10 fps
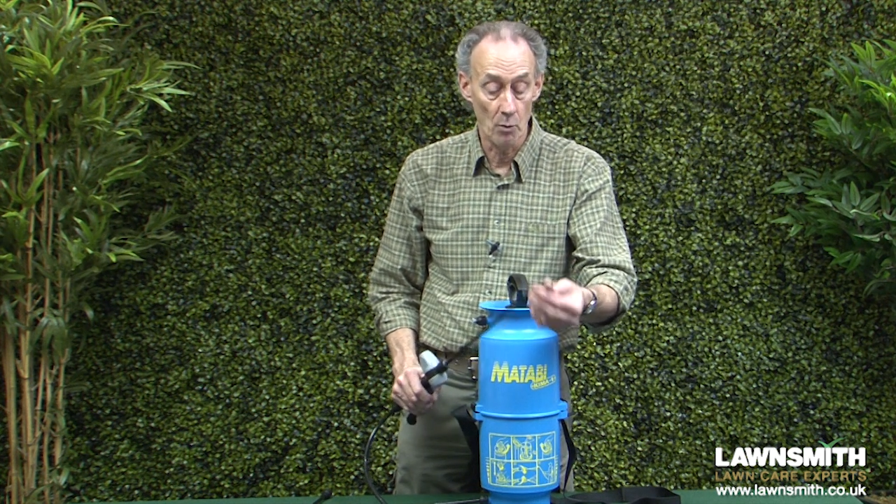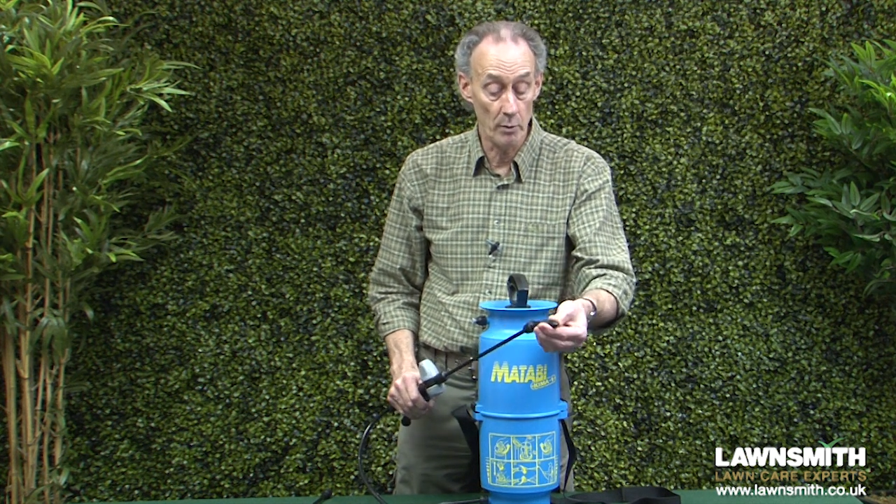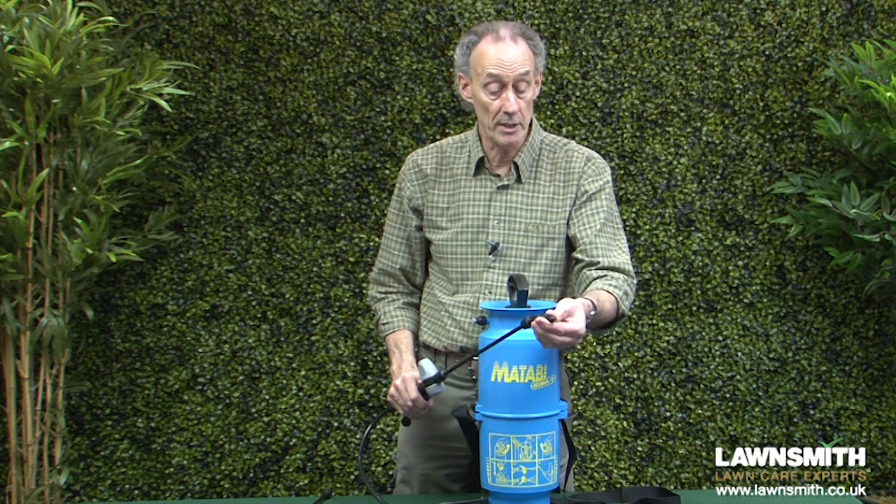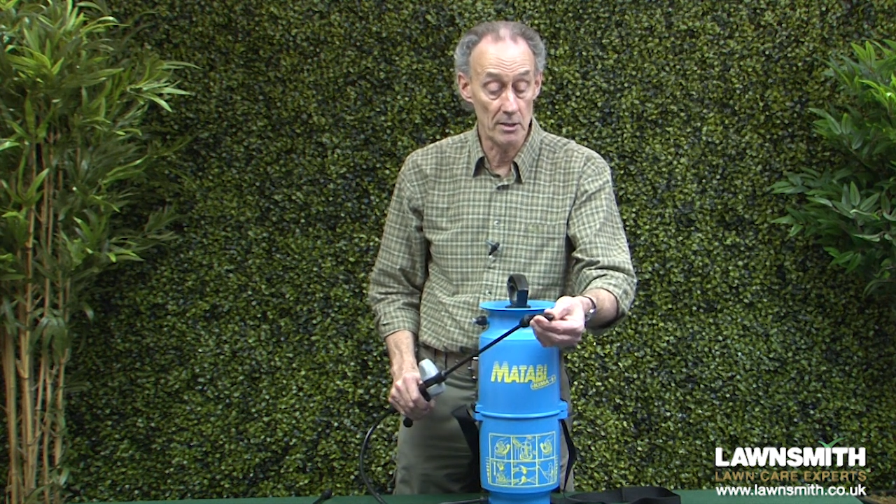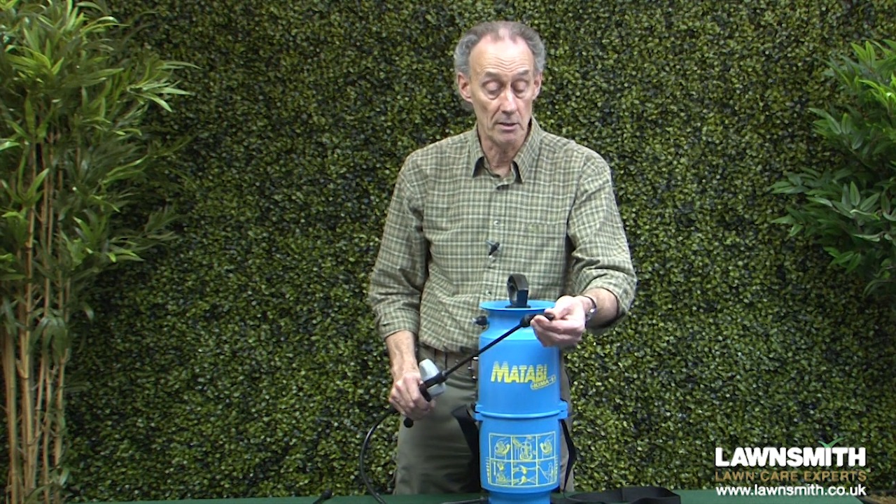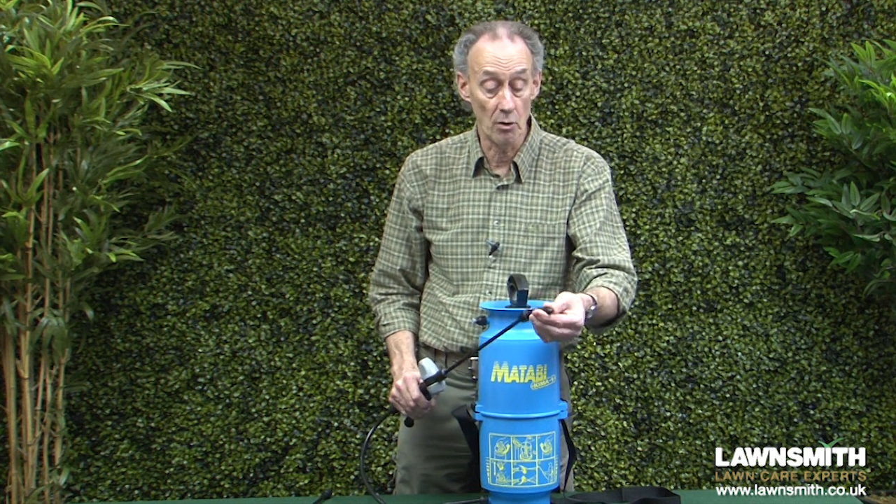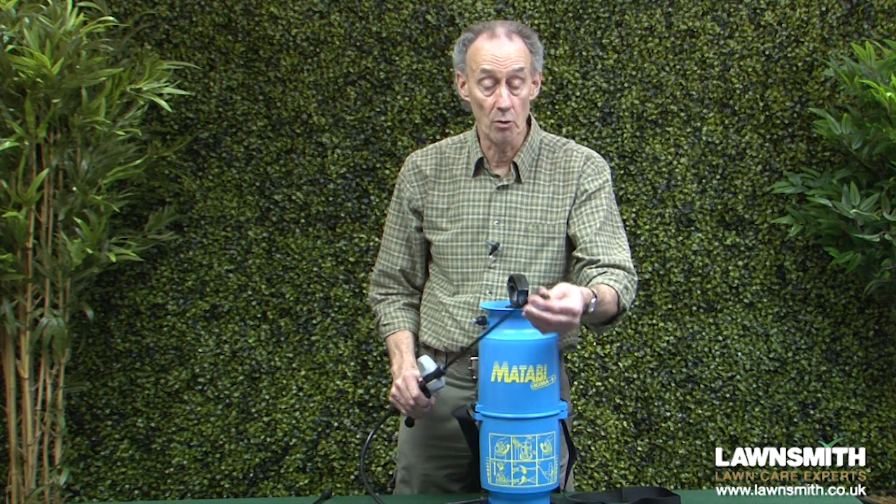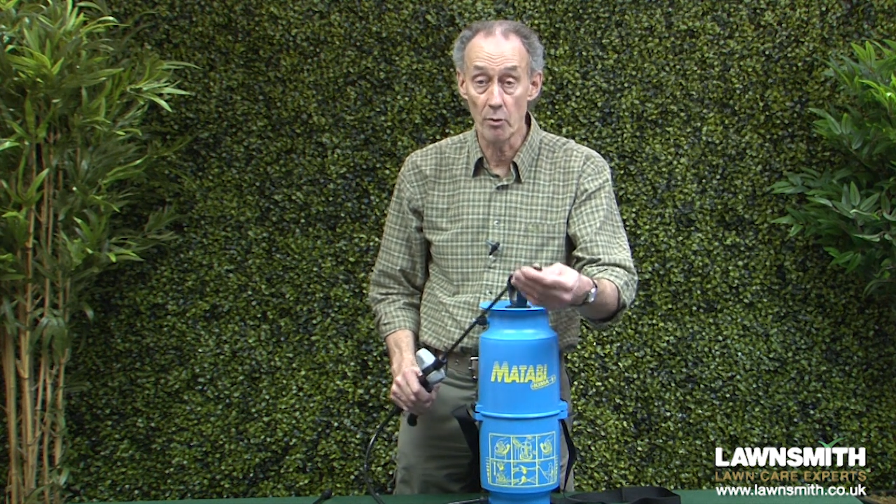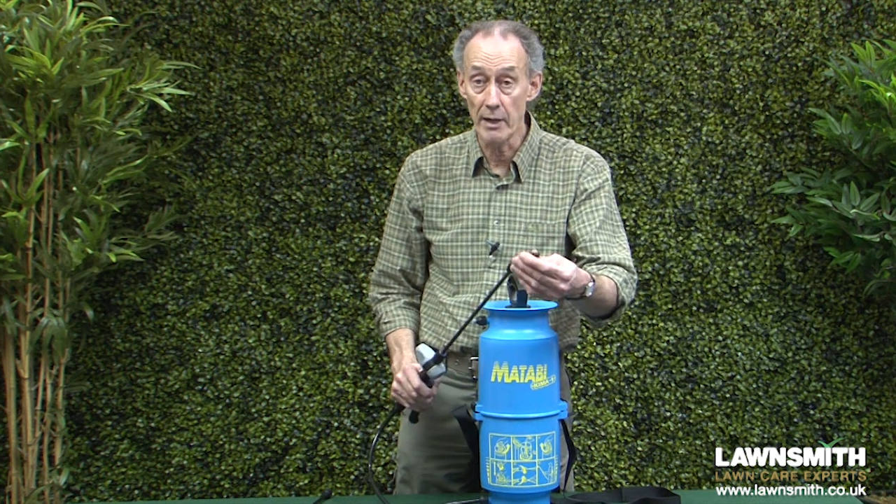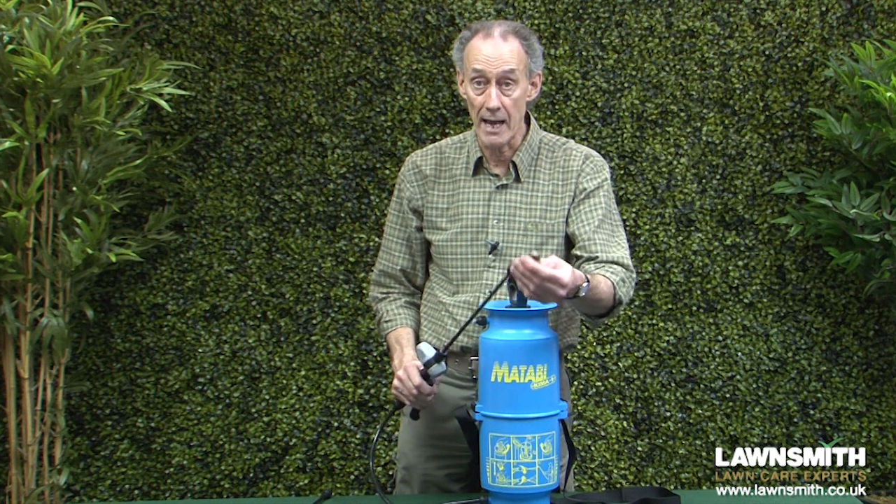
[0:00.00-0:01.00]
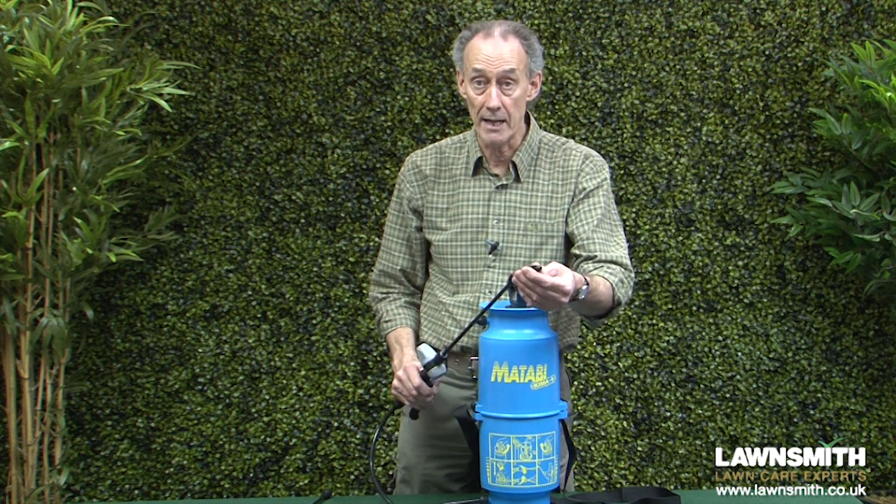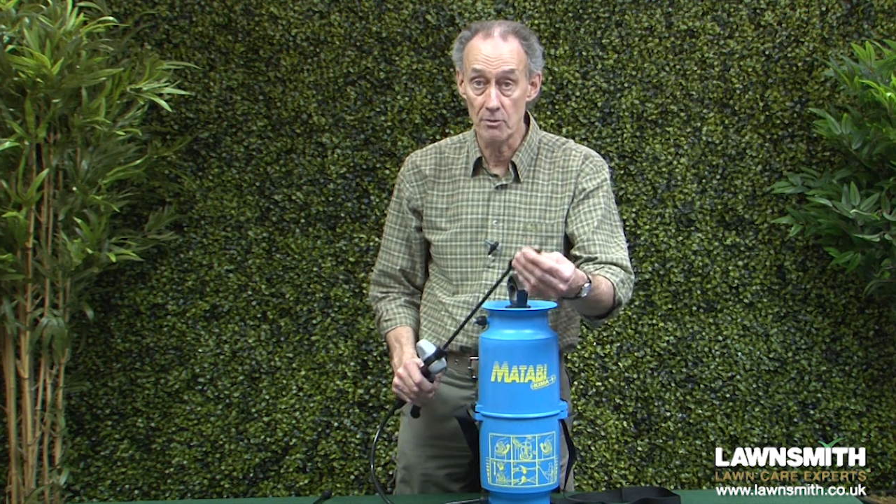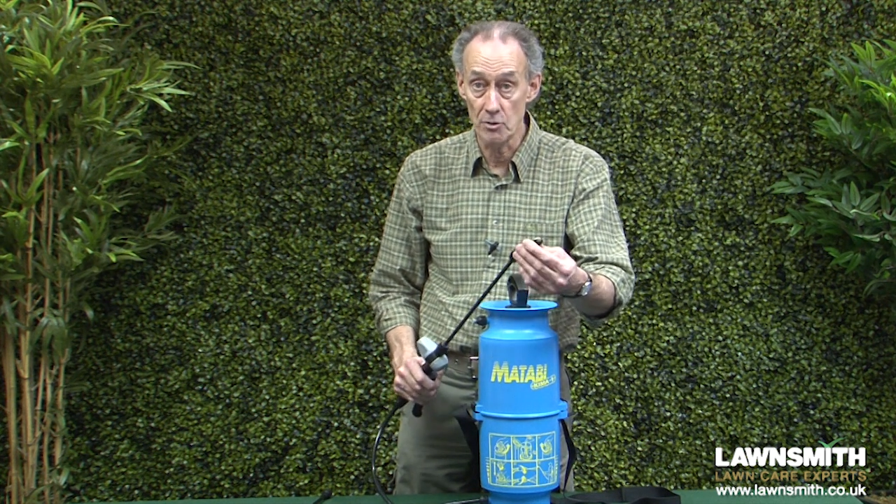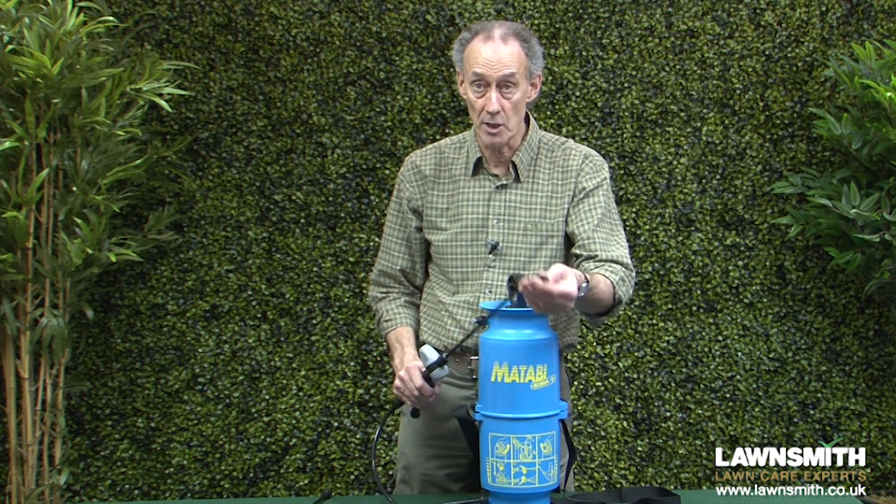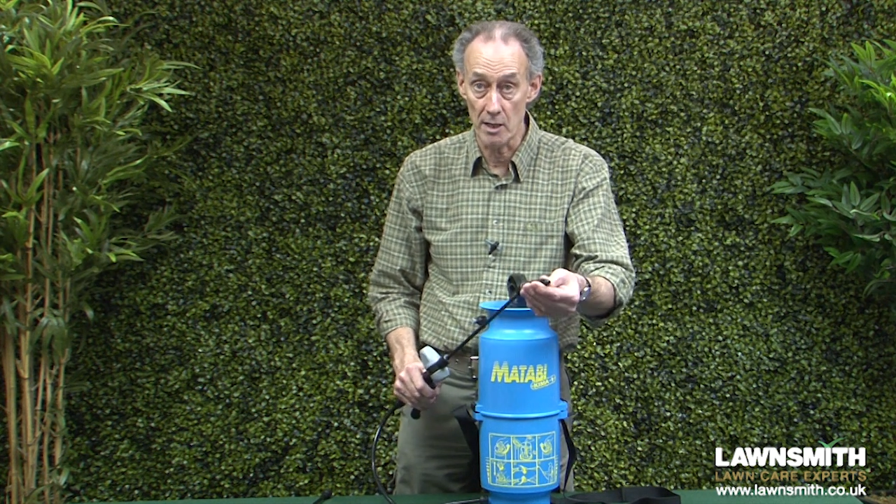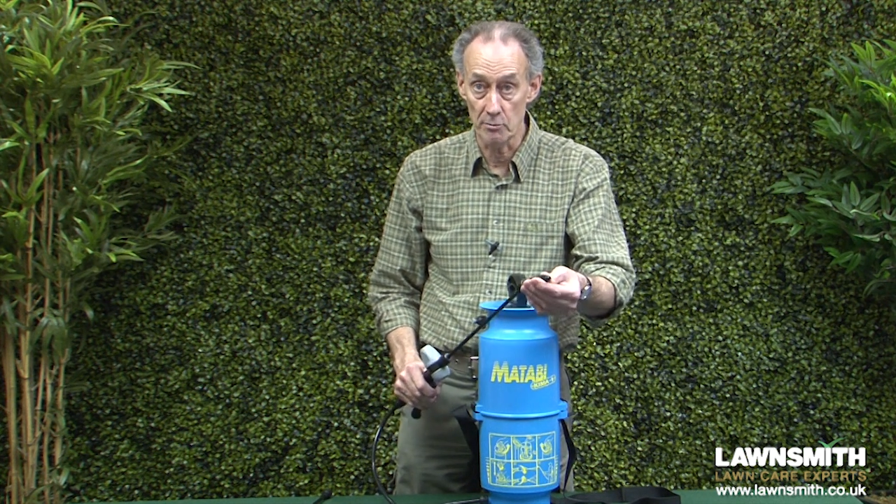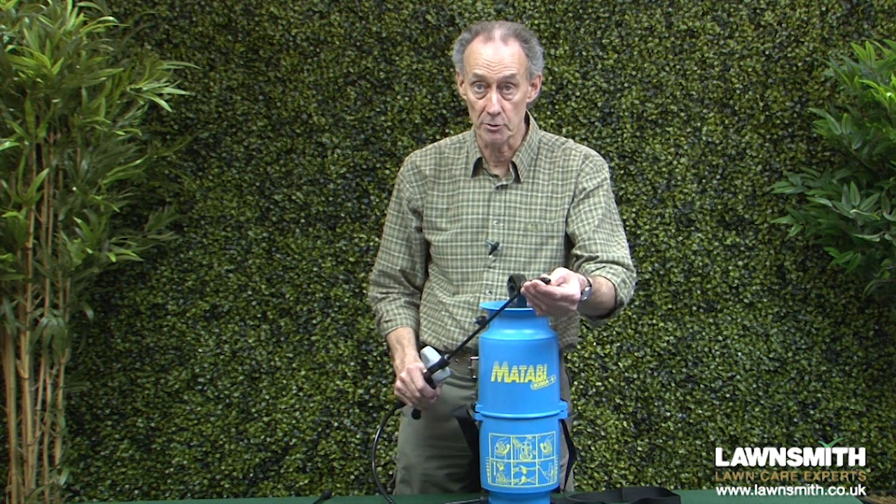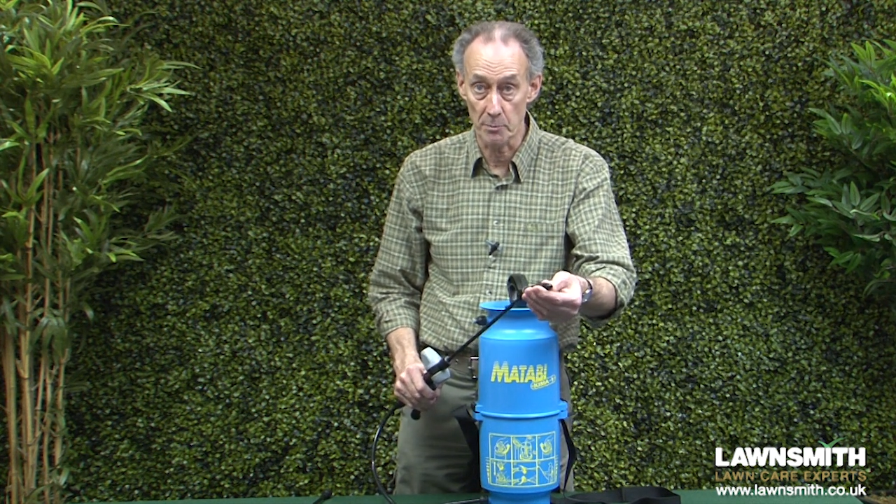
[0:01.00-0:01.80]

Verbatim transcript: weeds in the lawn and general